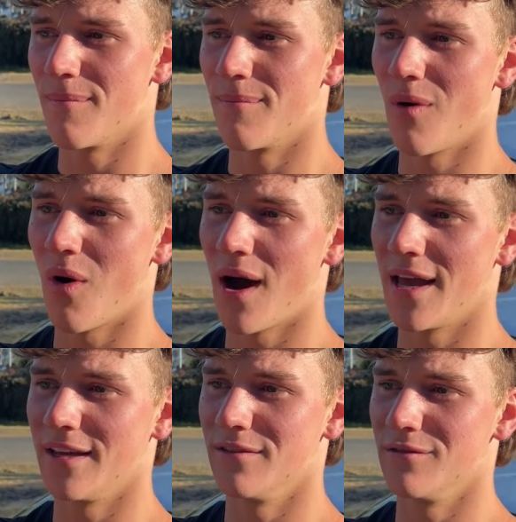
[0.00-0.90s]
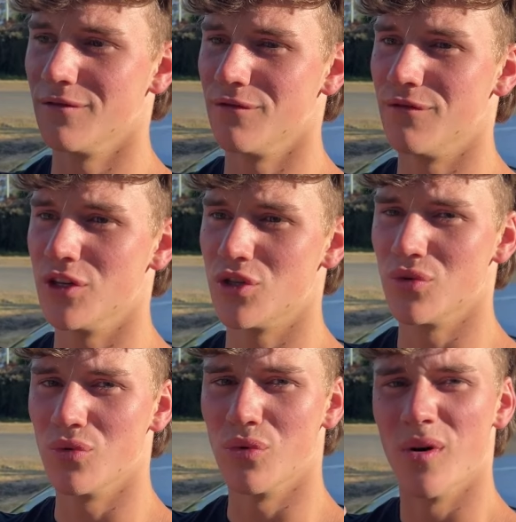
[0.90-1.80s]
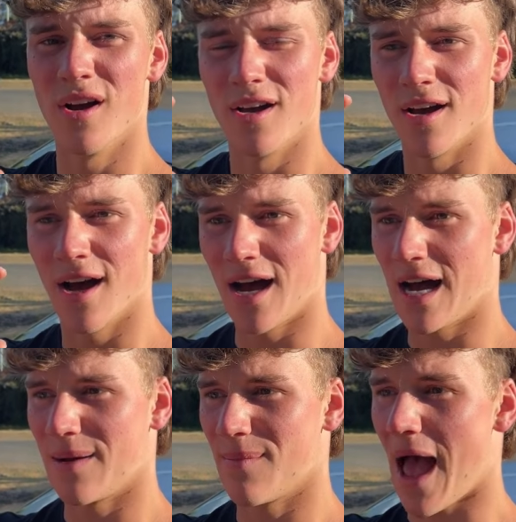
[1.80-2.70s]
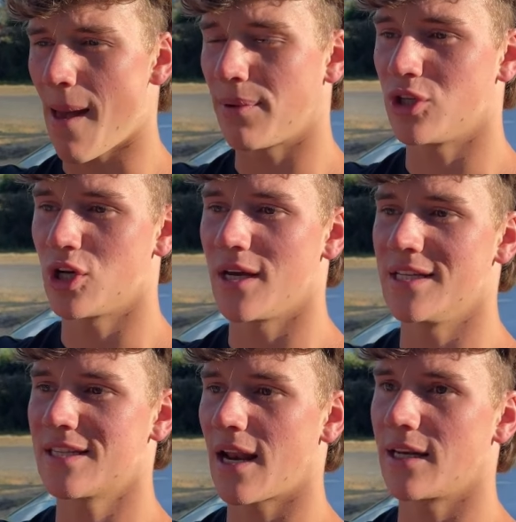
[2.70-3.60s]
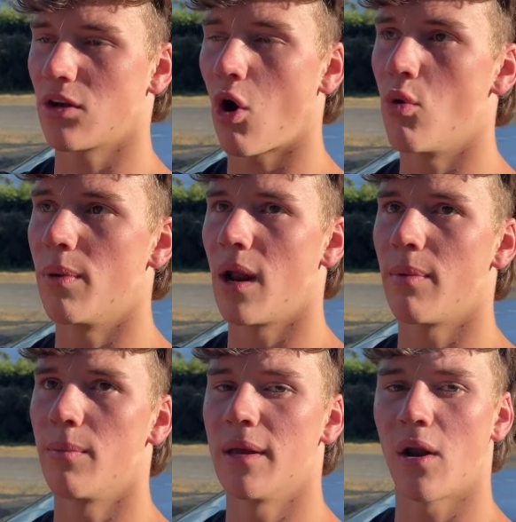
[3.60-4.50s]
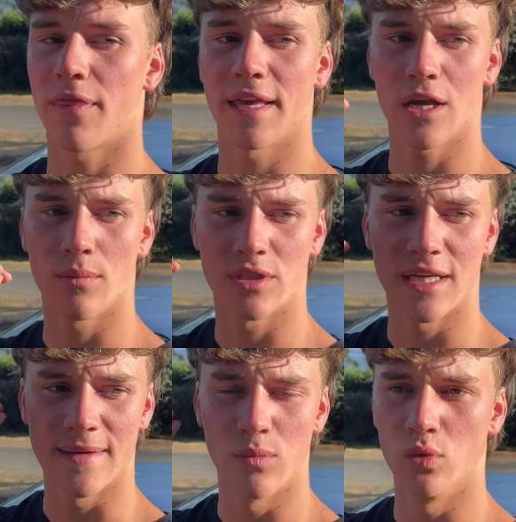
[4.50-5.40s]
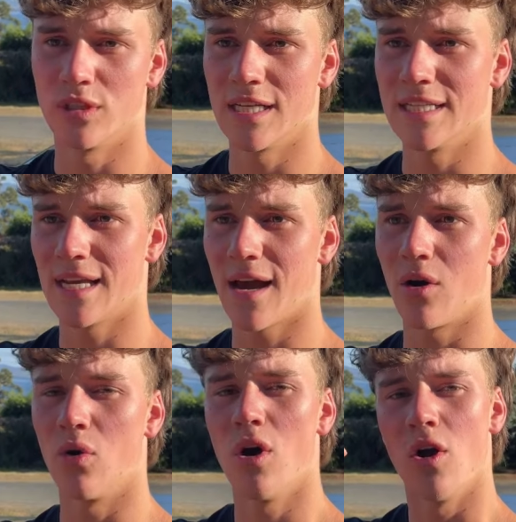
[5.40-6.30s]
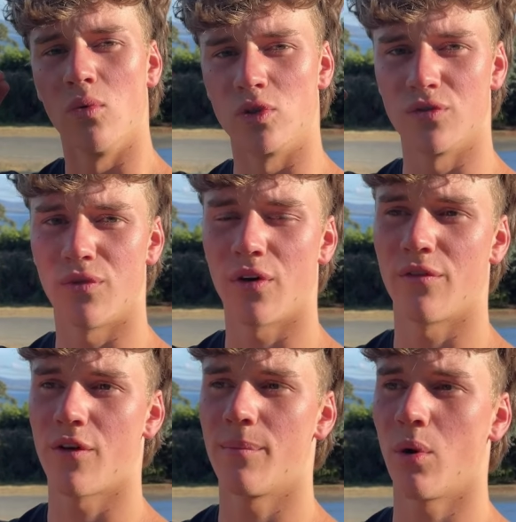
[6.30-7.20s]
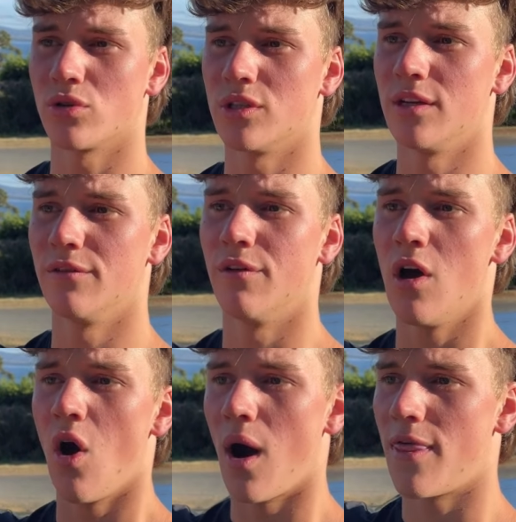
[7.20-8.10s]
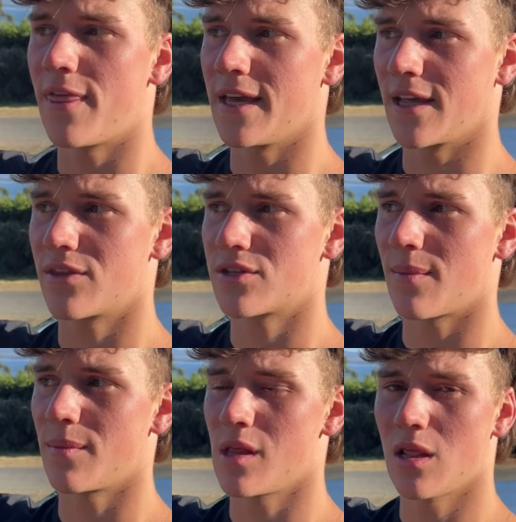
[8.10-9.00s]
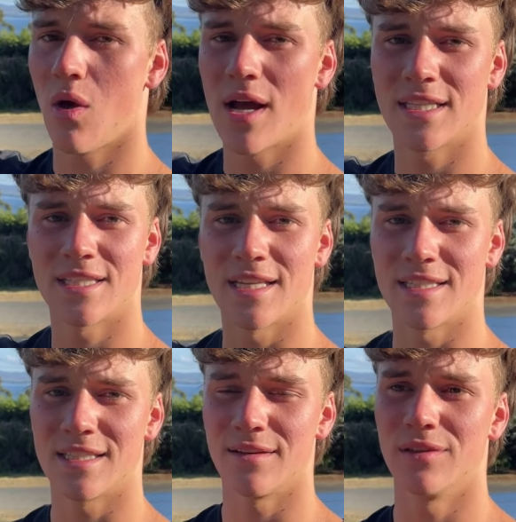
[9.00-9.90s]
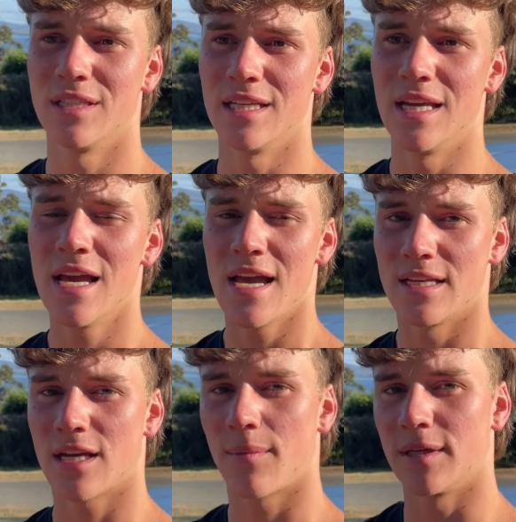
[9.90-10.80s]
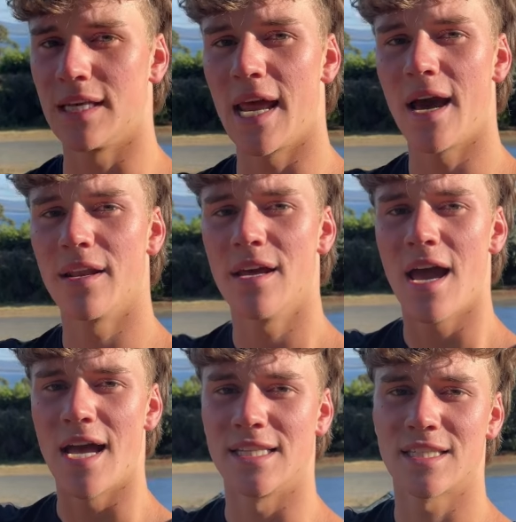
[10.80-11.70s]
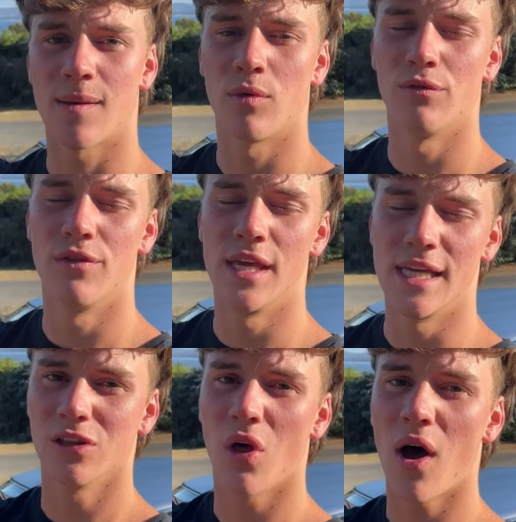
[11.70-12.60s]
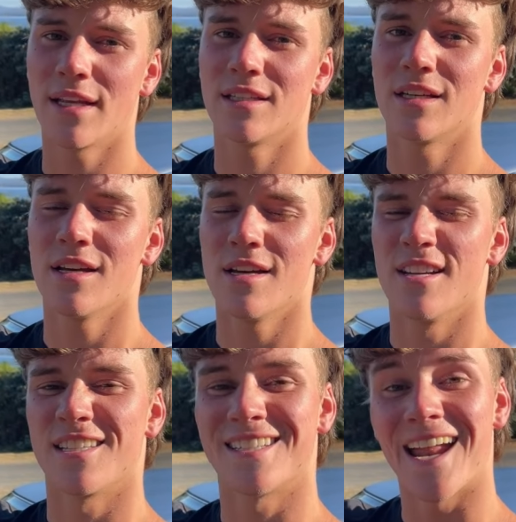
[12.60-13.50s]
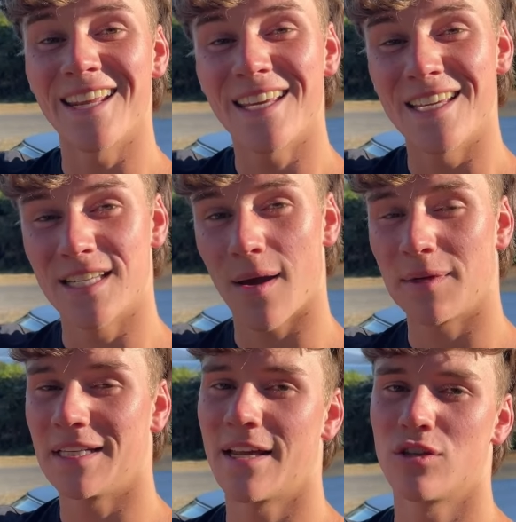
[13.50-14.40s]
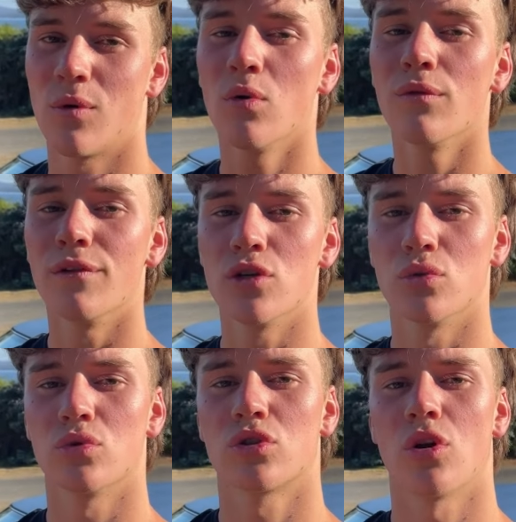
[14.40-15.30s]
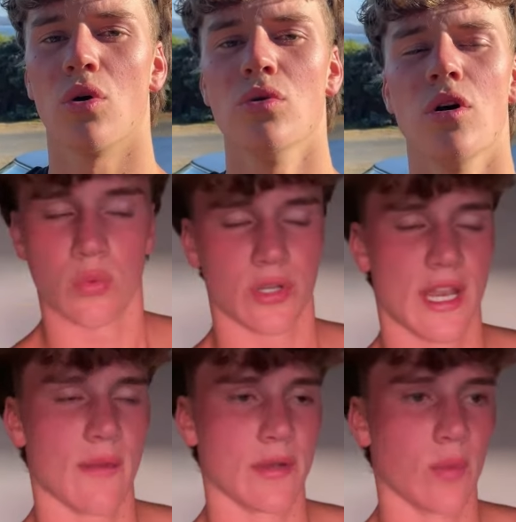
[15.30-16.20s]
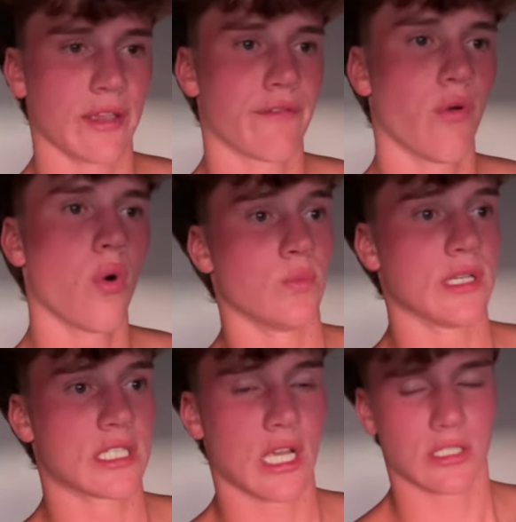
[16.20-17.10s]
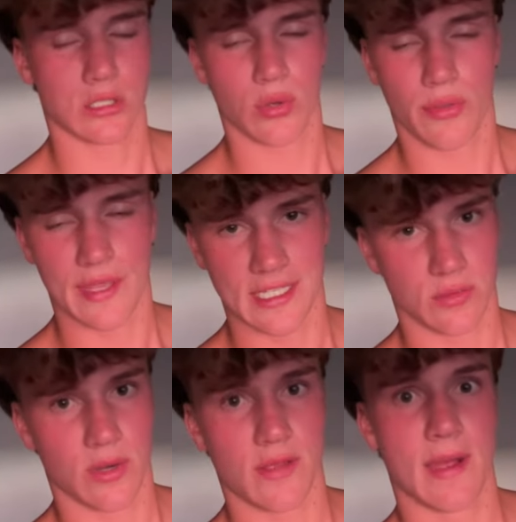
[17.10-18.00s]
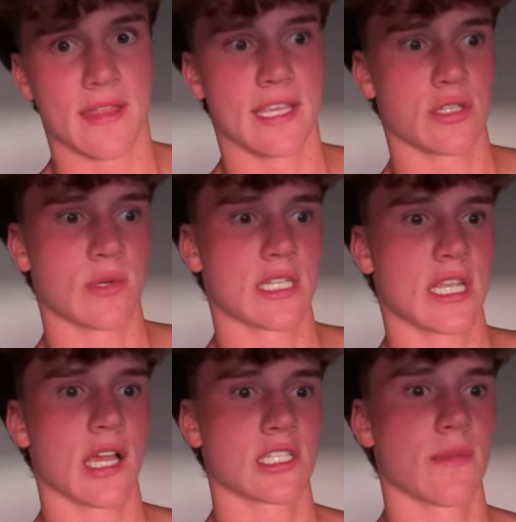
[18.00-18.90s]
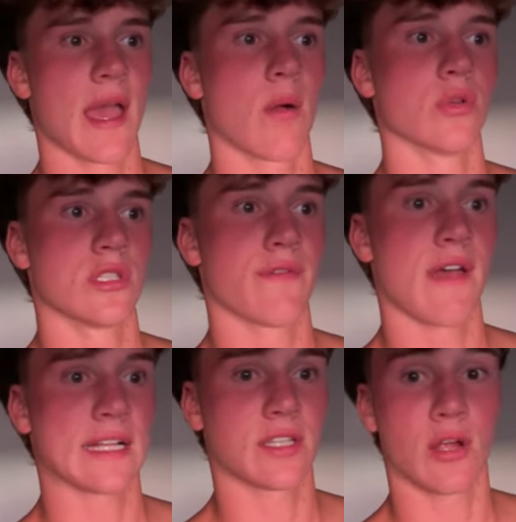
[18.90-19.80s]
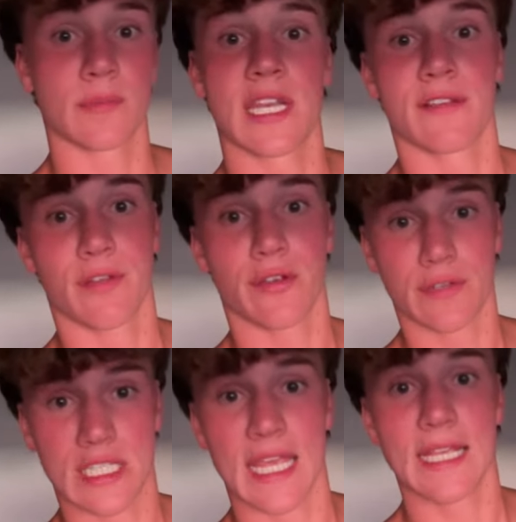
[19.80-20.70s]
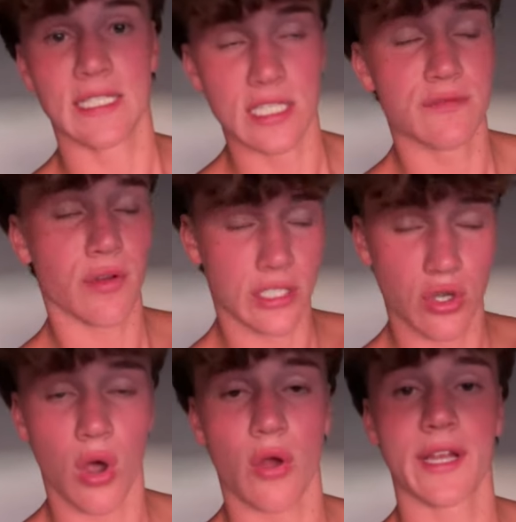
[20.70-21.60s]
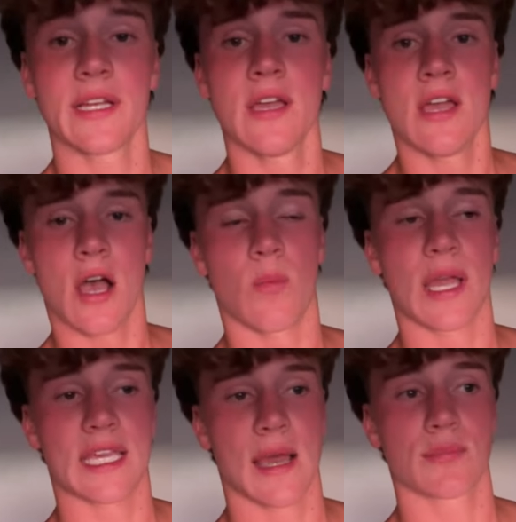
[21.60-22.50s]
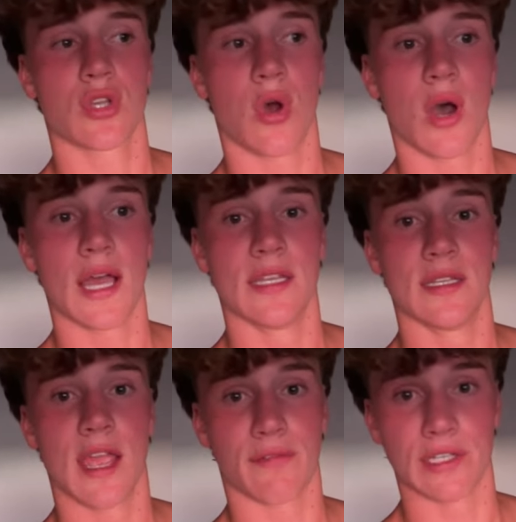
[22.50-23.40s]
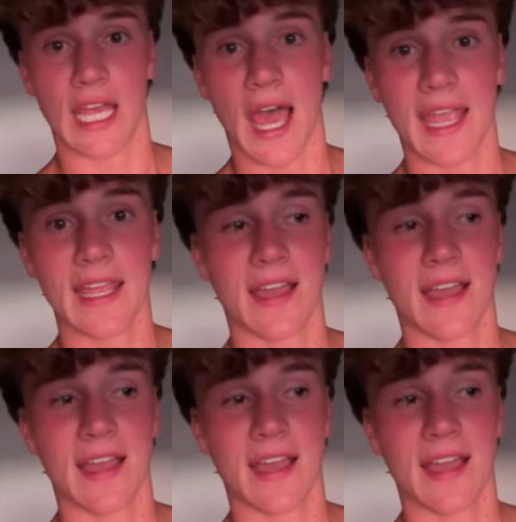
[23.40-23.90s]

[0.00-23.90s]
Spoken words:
my visual aperture is starting to open up a bit. I think I'm seeing more detail, which is very, very positive. I think some of the light sensitivity is coming down, and some of the light static is coming down as well, the visual snow. We're now in week 4. We discussed a lot of things, and one of the main things we discussed about was the fact that I'm getting very fatigued. It is very tiring. I'm waking up tired every day.